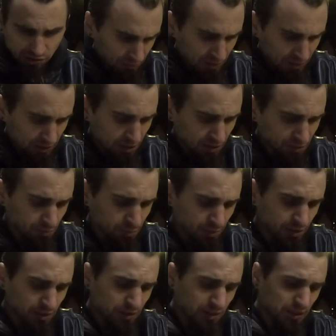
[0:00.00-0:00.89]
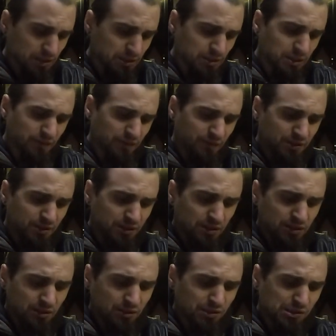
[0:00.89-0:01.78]
And then bread, yeah,
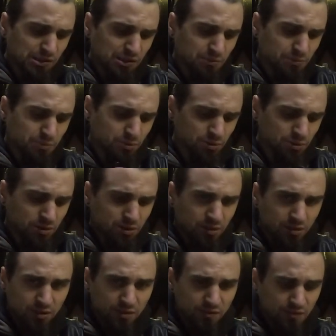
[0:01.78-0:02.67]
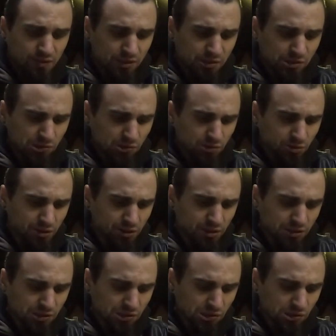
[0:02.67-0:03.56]
definitely disappointing. It feels old
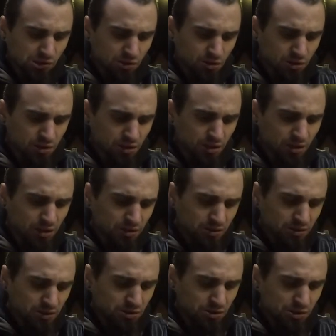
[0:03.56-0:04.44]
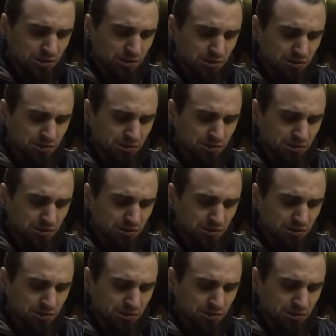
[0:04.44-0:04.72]
and soggy and it's just